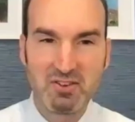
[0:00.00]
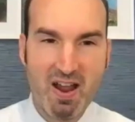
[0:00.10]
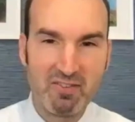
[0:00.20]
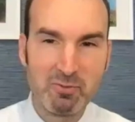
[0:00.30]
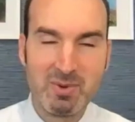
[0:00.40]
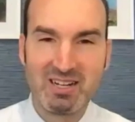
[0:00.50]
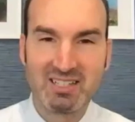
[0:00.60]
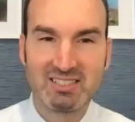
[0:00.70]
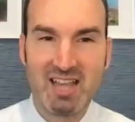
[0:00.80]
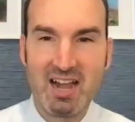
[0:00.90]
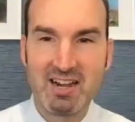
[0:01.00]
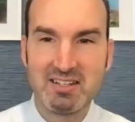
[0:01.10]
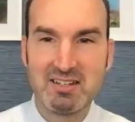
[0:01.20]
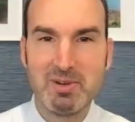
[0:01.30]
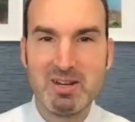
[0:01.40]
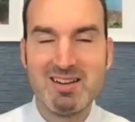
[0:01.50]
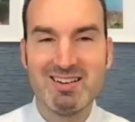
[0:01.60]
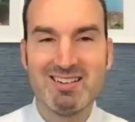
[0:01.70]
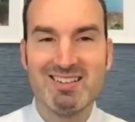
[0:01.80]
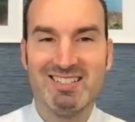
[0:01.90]
for having me. Excited to be
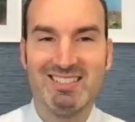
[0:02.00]
here.